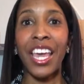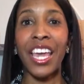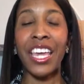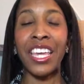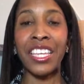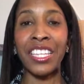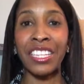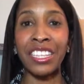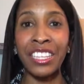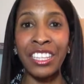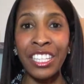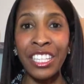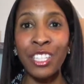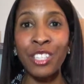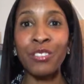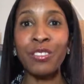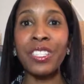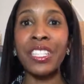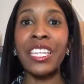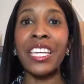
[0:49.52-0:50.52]
it
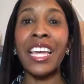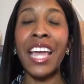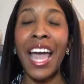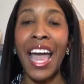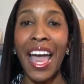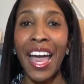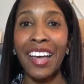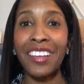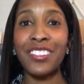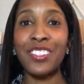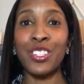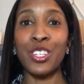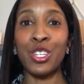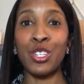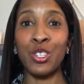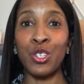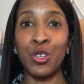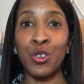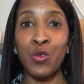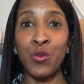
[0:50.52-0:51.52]
literally has to
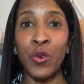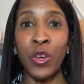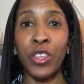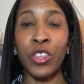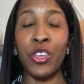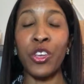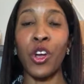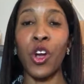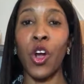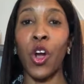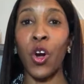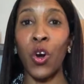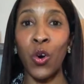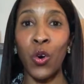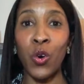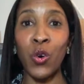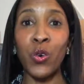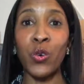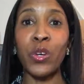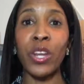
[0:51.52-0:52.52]
do with your
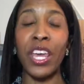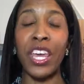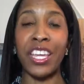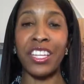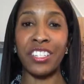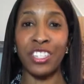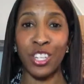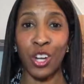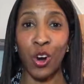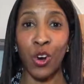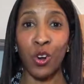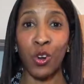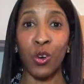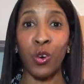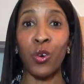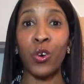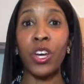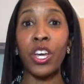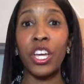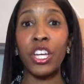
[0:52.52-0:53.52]
own
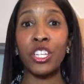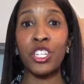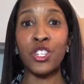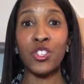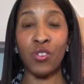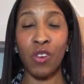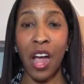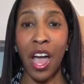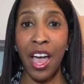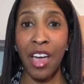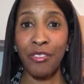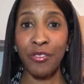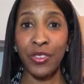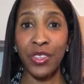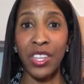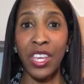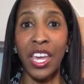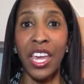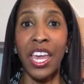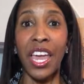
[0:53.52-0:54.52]
internal drive.
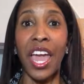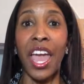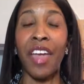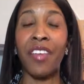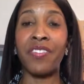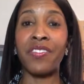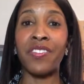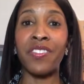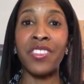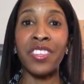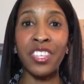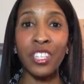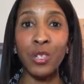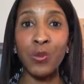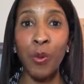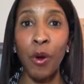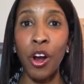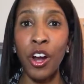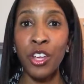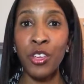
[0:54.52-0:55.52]
And this
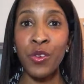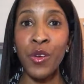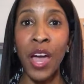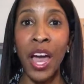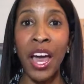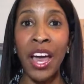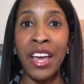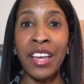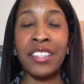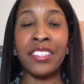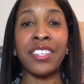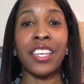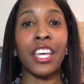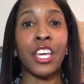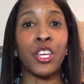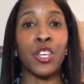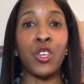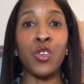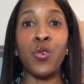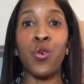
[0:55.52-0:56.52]
part, you guys,
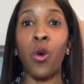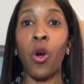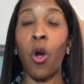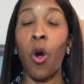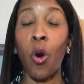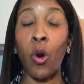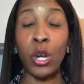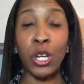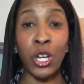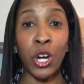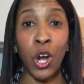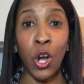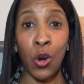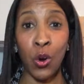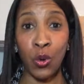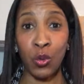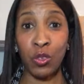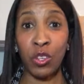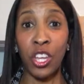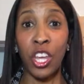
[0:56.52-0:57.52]
you are on your
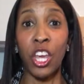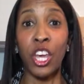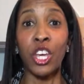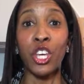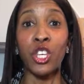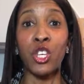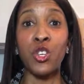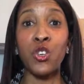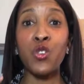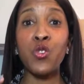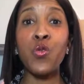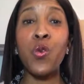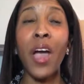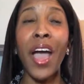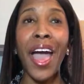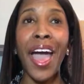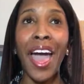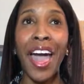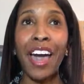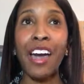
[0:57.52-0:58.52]
own. You
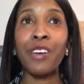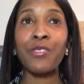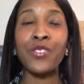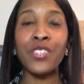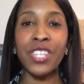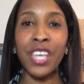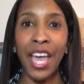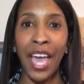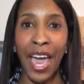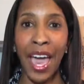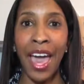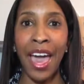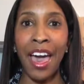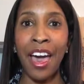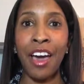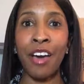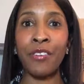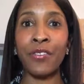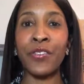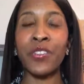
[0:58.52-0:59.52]
have to
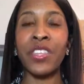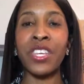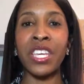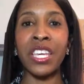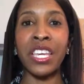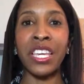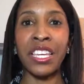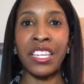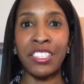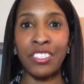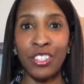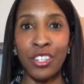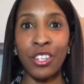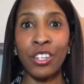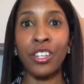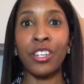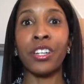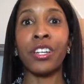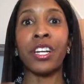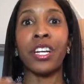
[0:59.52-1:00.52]
have the
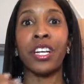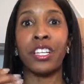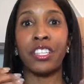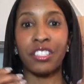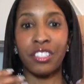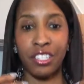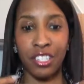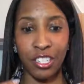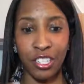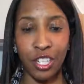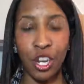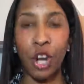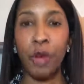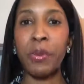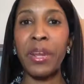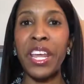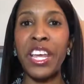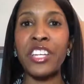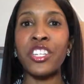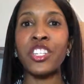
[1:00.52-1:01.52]
inner
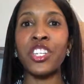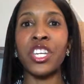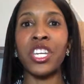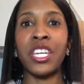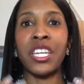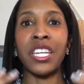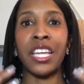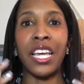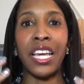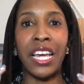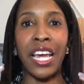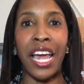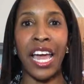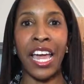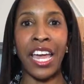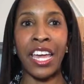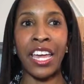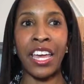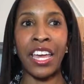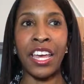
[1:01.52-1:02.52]
determination
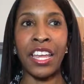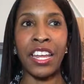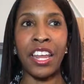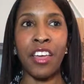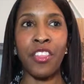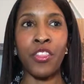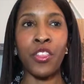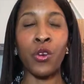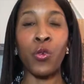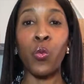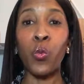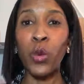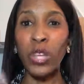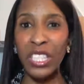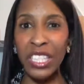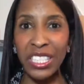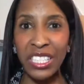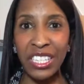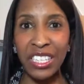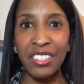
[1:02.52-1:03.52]
and the
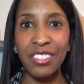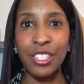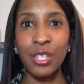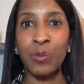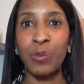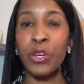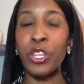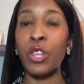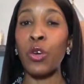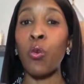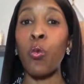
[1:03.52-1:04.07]
willingness to put the